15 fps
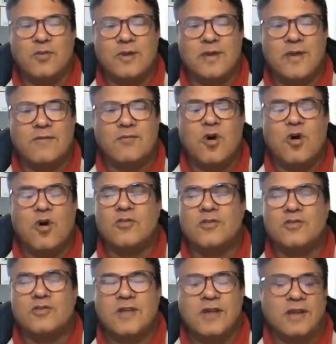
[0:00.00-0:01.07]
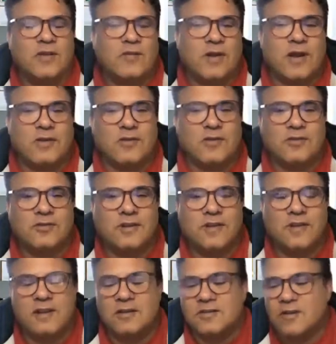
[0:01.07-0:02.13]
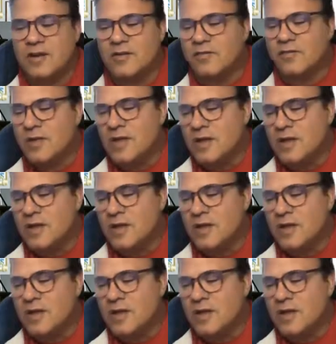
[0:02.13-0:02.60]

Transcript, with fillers: We have all this mm. data around us, and as I've